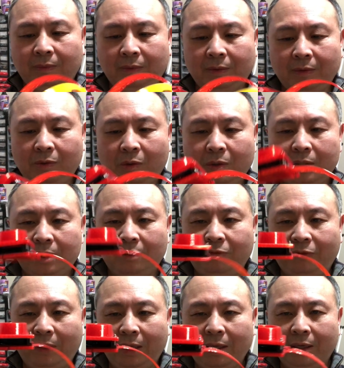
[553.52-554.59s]
Of course, the
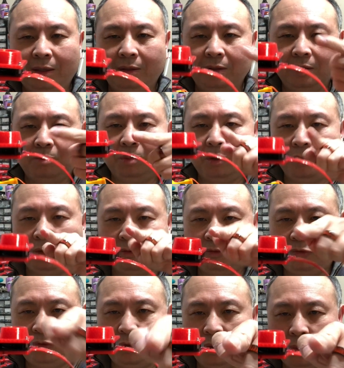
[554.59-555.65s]
fan is blowing
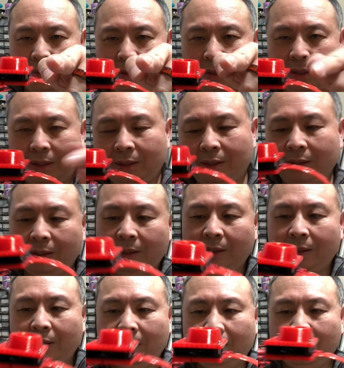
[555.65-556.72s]
forward,
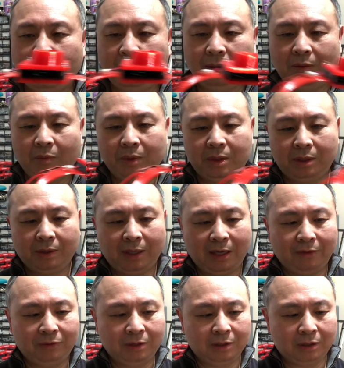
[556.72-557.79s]
and we still
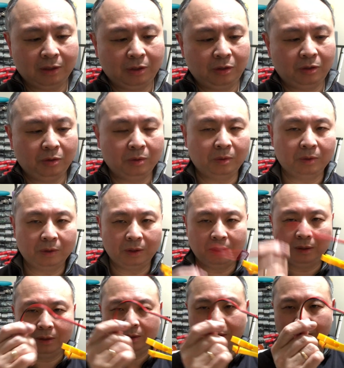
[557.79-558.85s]
have to secure
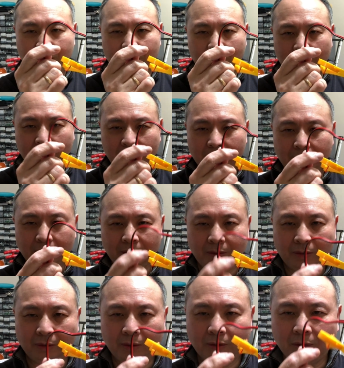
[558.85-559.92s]
the
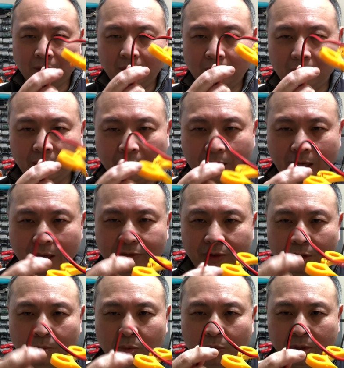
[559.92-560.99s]

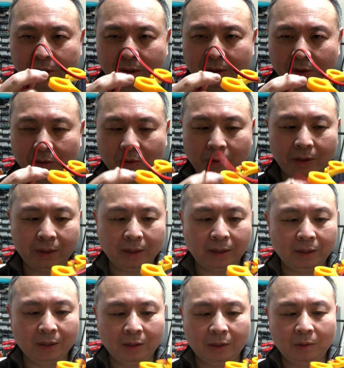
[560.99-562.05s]
heavier portion of the cord.
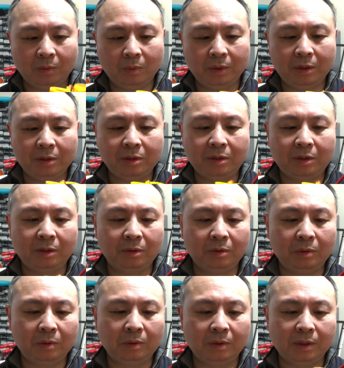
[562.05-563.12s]
We used
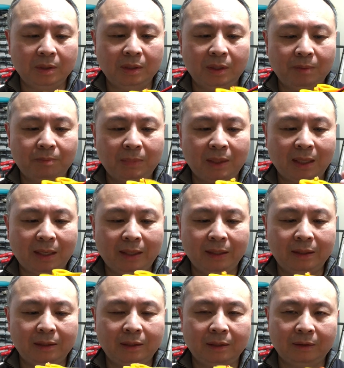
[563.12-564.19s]
to zip tie
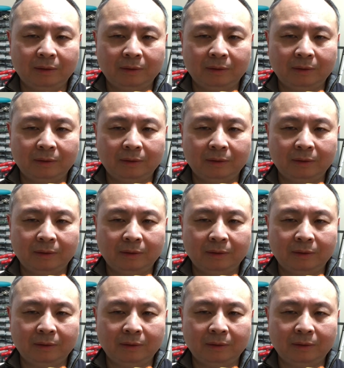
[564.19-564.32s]
it